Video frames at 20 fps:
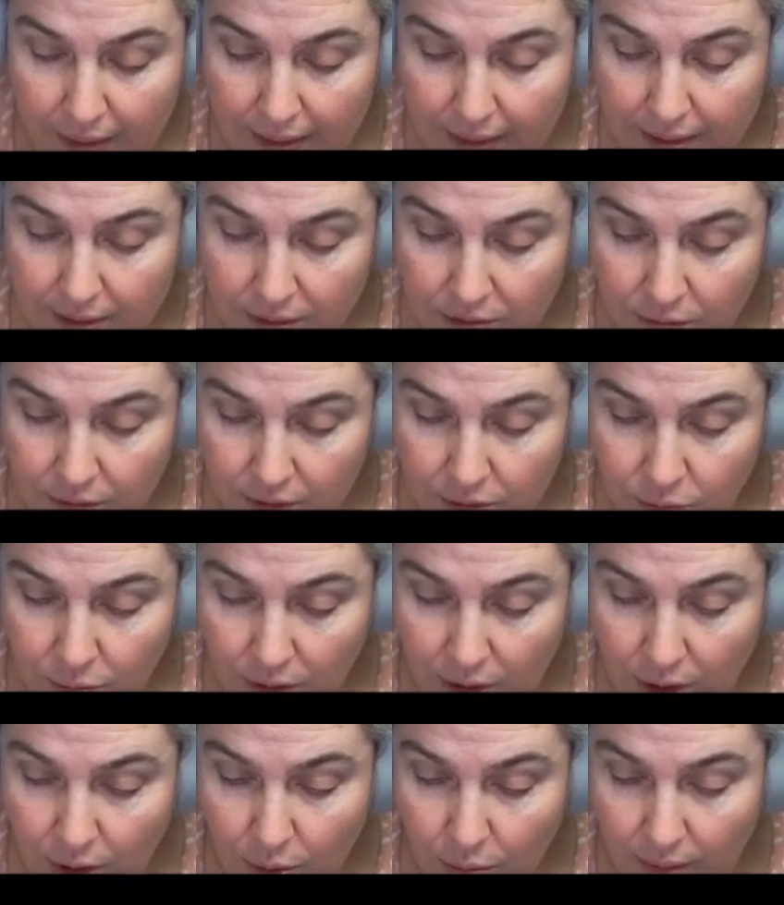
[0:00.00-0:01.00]
So I just
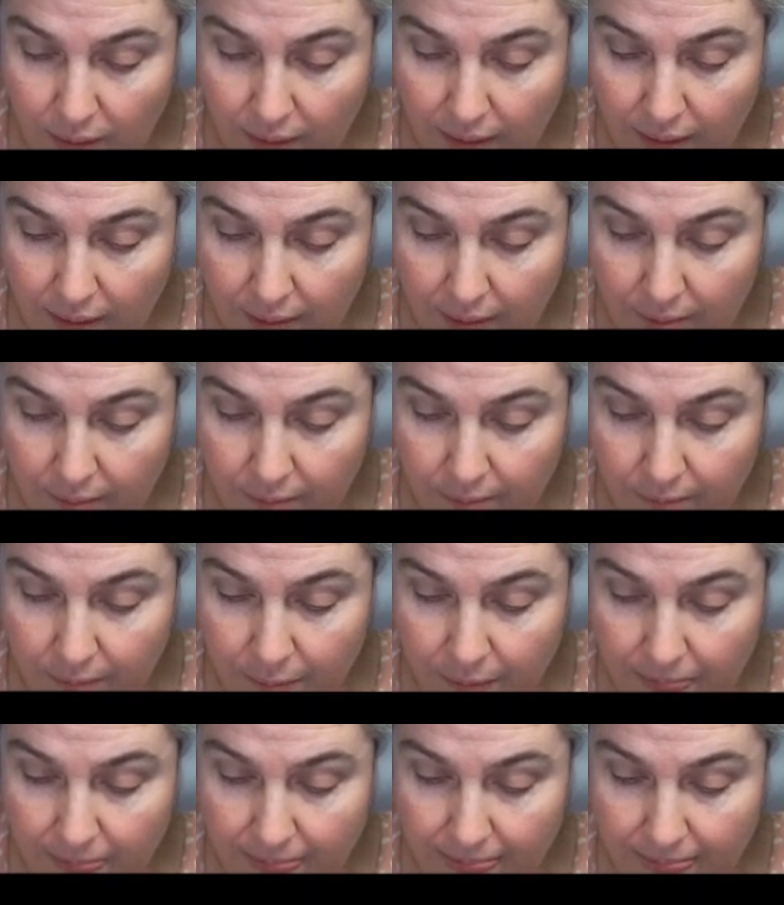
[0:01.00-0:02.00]
want to go in there
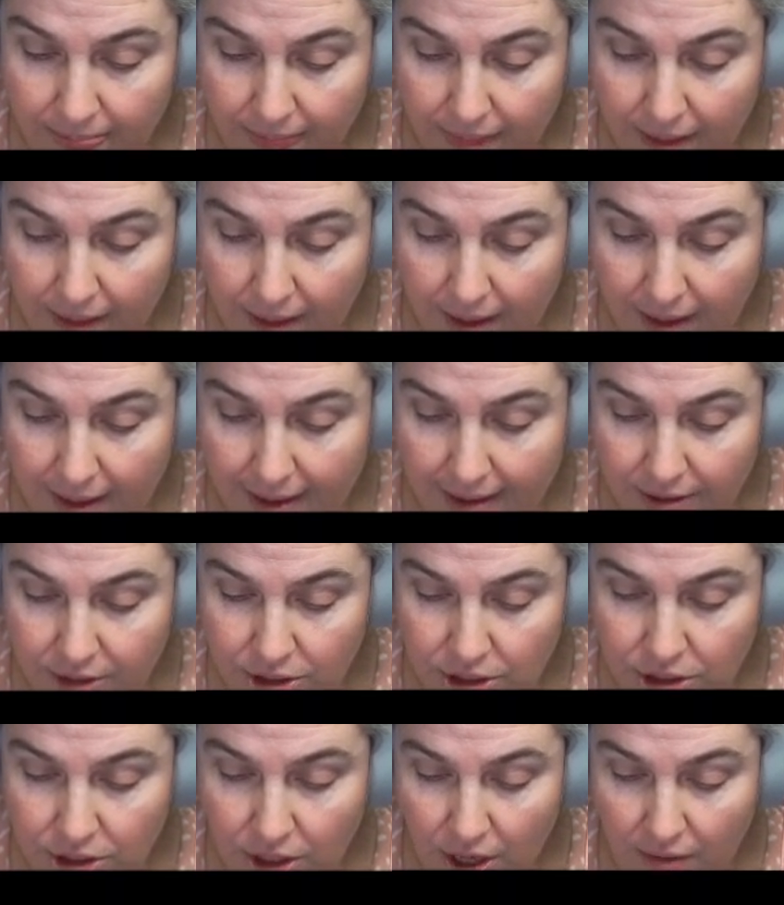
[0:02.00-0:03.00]
and
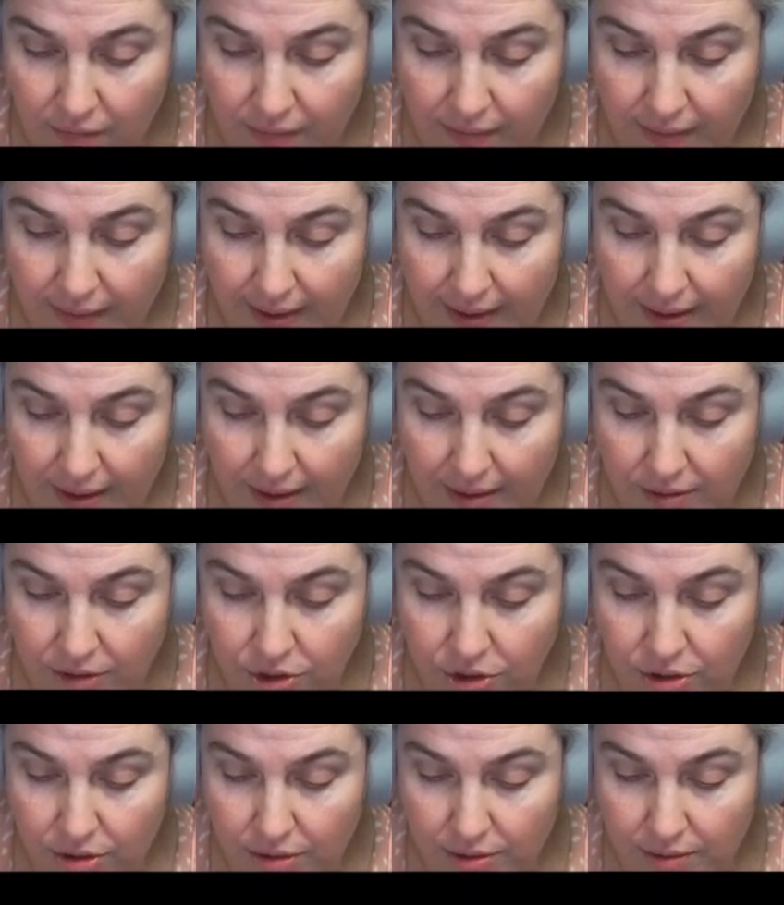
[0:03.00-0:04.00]
just soften that edge.